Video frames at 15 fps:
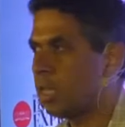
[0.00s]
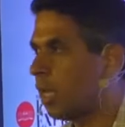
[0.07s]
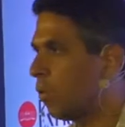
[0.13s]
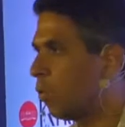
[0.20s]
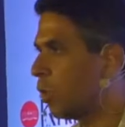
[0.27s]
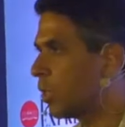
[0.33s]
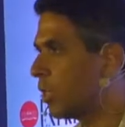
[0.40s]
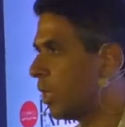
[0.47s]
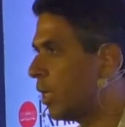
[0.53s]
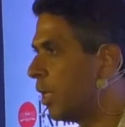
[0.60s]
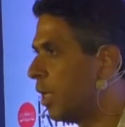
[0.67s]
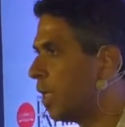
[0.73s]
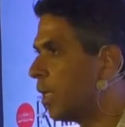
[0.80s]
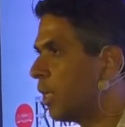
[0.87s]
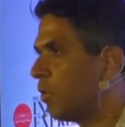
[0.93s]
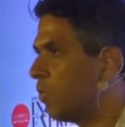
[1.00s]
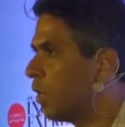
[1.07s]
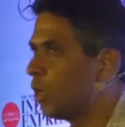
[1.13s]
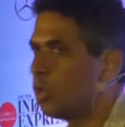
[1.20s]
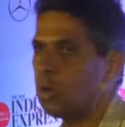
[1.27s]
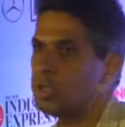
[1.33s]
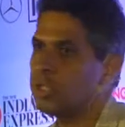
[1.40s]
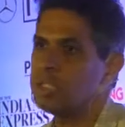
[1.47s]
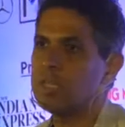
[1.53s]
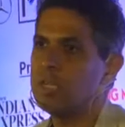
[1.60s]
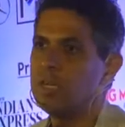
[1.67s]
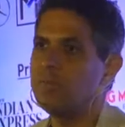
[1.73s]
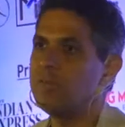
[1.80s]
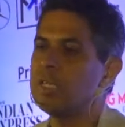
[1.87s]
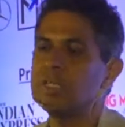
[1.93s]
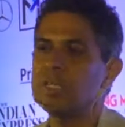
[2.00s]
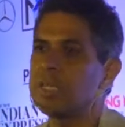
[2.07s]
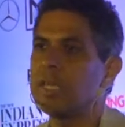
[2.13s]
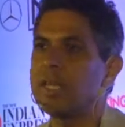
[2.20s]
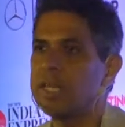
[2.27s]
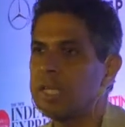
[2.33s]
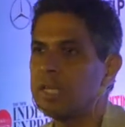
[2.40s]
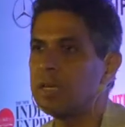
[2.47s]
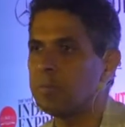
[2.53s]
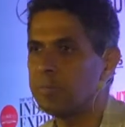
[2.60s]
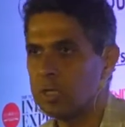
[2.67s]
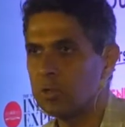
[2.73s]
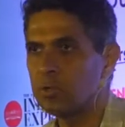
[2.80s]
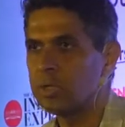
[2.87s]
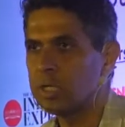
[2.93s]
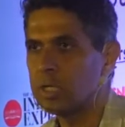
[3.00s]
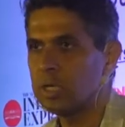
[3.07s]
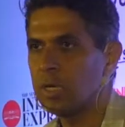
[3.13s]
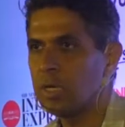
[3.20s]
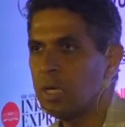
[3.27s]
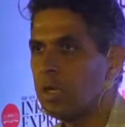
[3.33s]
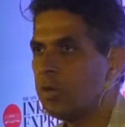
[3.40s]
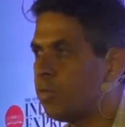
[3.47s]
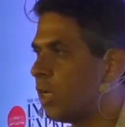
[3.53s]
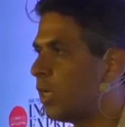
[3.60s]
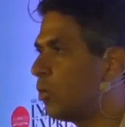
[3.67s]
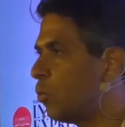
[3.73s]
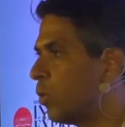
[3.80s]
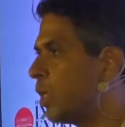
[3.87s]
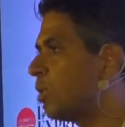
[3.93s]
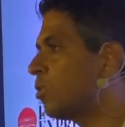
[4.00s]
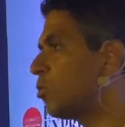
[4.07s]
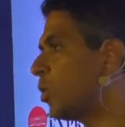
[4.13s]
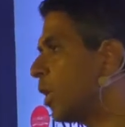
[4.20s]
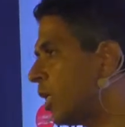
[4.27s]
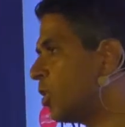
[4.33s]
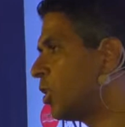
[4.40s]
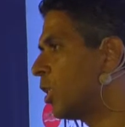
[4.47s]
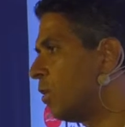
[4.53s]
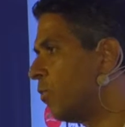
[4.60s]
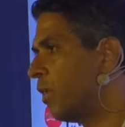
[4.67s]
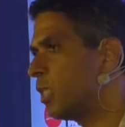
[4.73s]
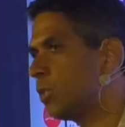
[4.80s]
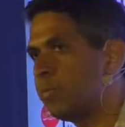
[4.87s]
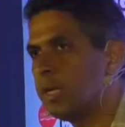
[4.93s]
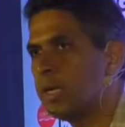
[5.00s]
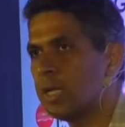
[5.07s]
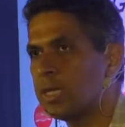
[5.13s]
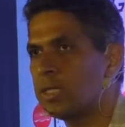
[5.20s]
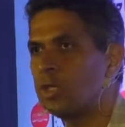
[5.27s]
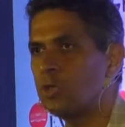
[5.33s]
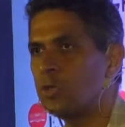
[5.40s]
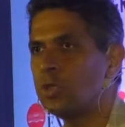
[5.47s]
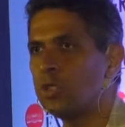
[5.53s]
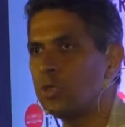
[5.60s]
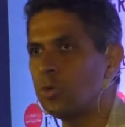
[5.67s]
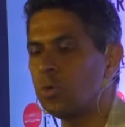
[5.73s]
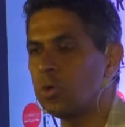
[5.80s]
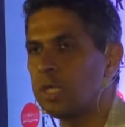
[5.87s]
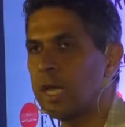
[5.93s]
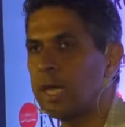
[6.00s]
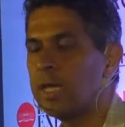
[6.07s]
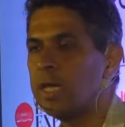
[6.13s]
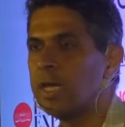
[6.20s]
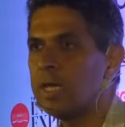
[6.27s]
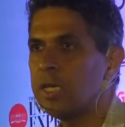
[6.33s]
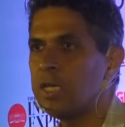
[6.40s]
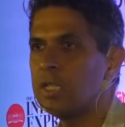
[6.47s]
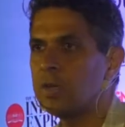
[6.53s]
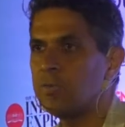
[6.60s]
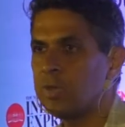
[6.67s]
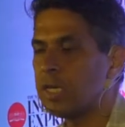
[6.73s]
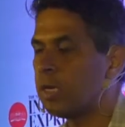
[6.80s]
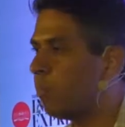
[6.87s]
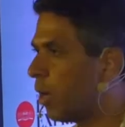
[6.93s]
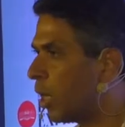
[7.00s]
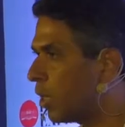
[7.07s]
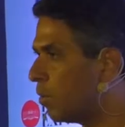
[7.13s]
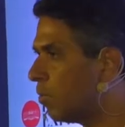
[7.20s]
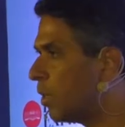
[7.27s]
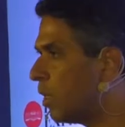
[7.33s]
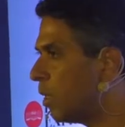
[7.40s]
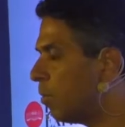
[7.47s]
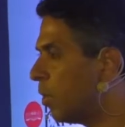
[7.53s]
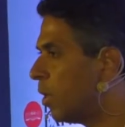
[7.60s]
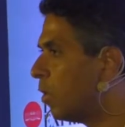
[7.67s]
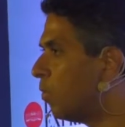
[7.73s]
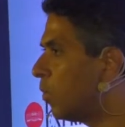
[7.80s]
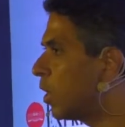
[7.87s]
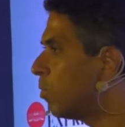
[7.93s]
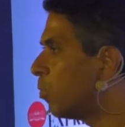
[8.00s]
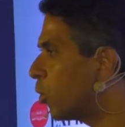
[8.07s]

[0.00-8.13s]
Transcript: And that was that we are not just investing in any company to return, we are doing a strategic investment actually to ensure that either we can partner with them, we can